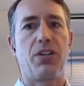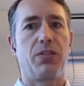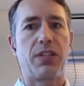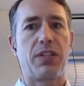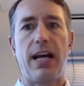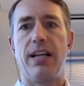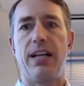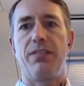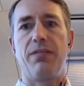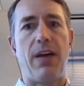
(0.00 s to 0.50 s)

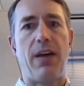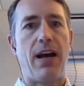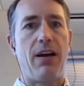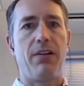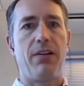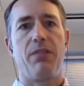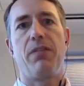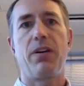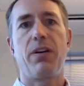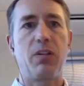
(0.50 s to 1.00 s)
Those guys
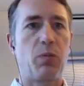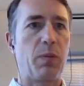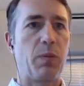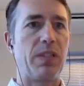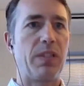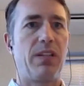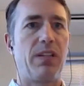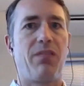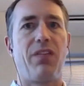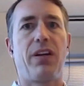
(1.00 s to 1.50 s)
found a very
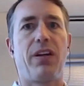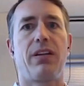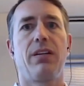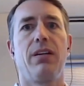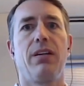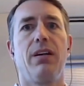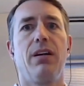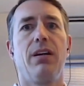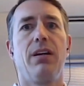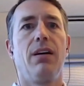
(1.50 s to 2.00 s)
specific